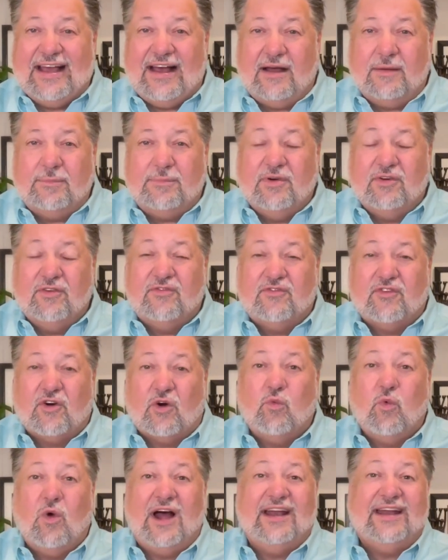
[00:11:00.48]
up for
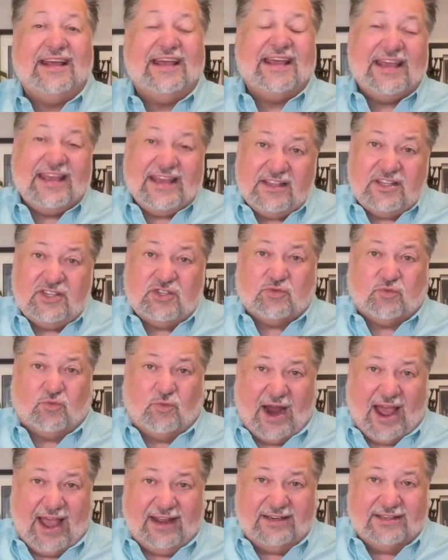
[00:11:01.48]
what is
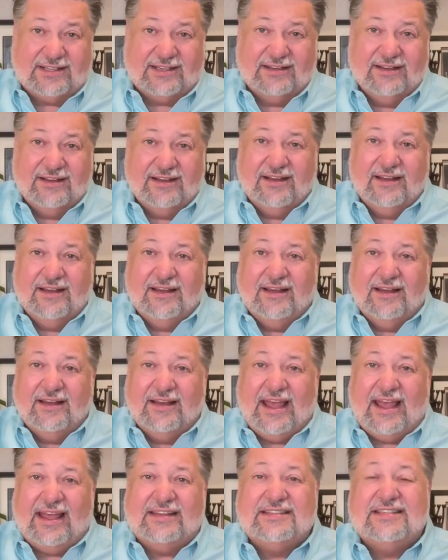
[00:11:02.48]
right
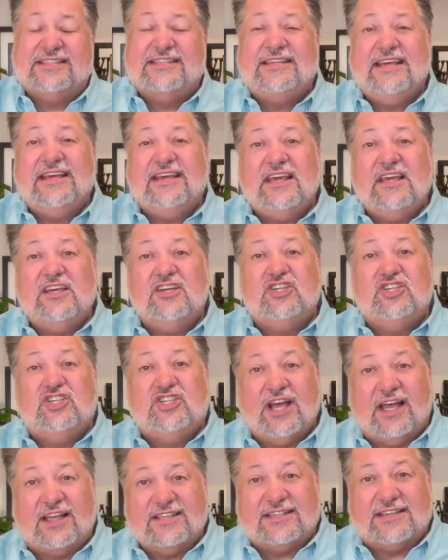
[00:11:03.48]
and seeking
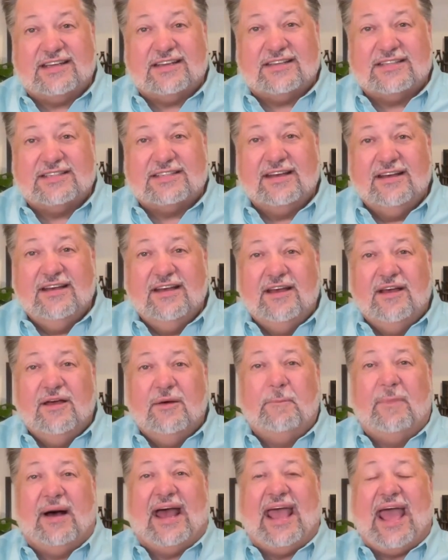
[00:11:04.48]
justice
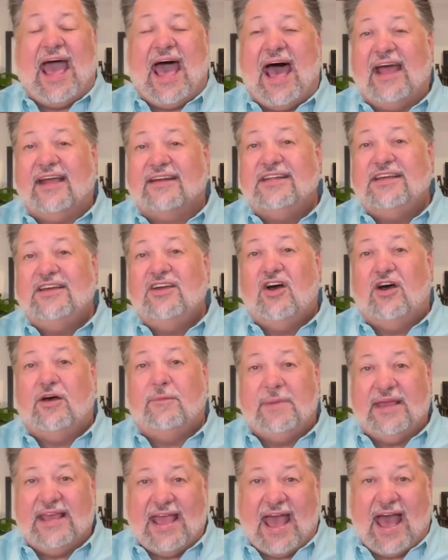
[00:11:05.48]
by acting on
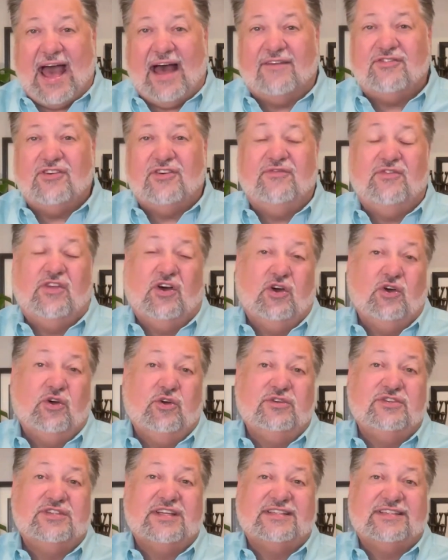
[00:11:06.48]
behalf of
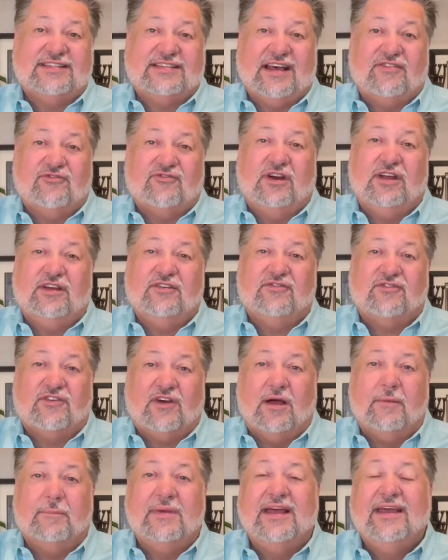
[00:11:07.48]
those suffering
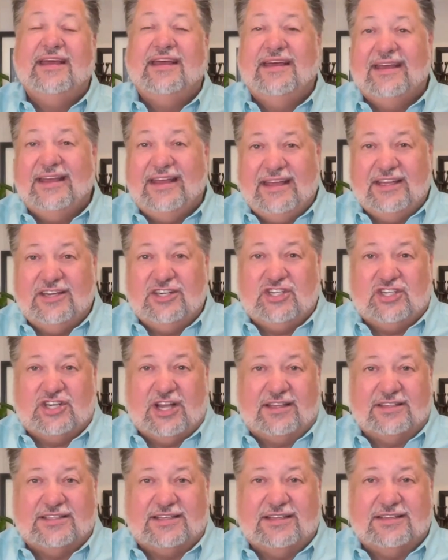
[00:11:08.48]
from
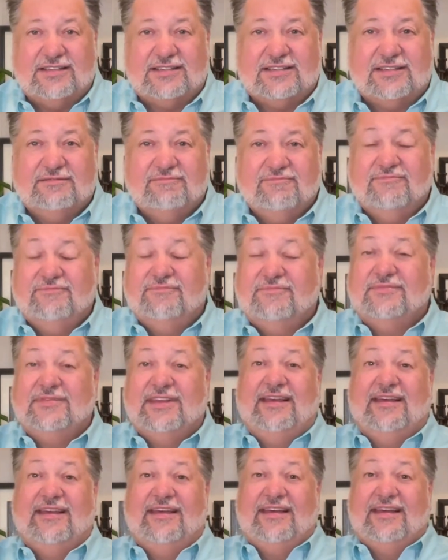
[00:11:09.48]
injustice.
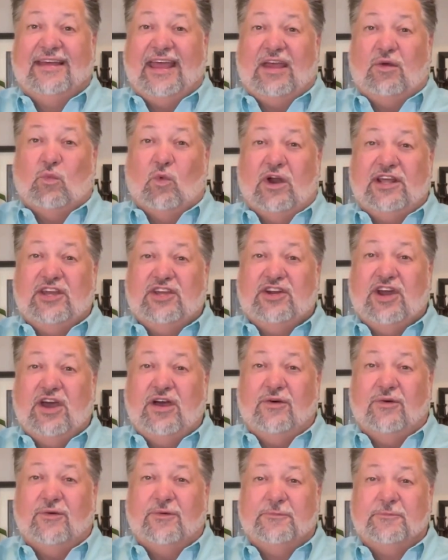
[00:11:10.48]
And what do you
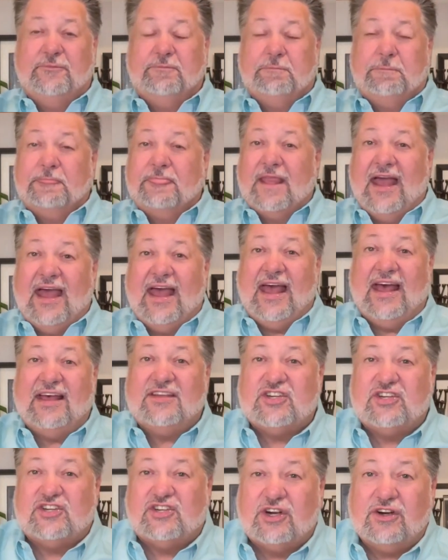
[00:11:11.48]
know?
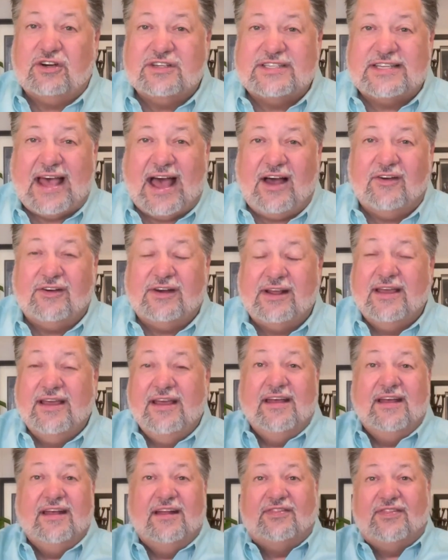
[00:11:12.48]
As it turns out,
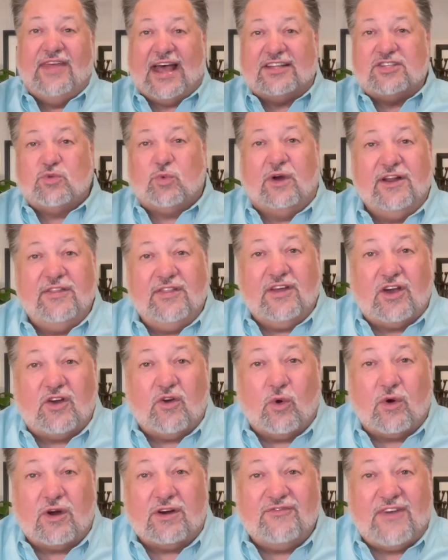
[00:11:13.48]
that's one of the
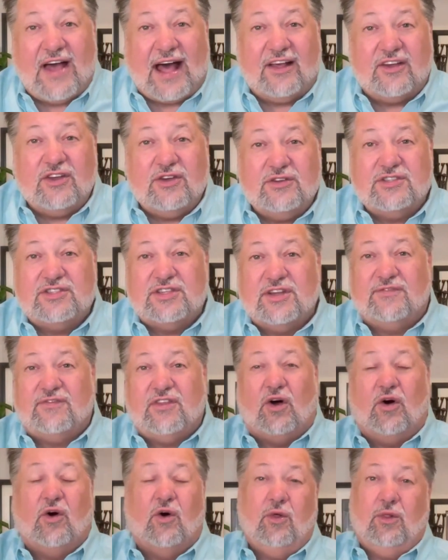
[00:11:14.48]
core values of
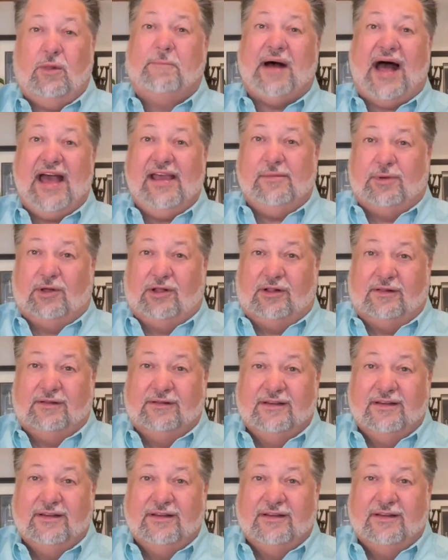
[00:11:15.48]
the whole Bible.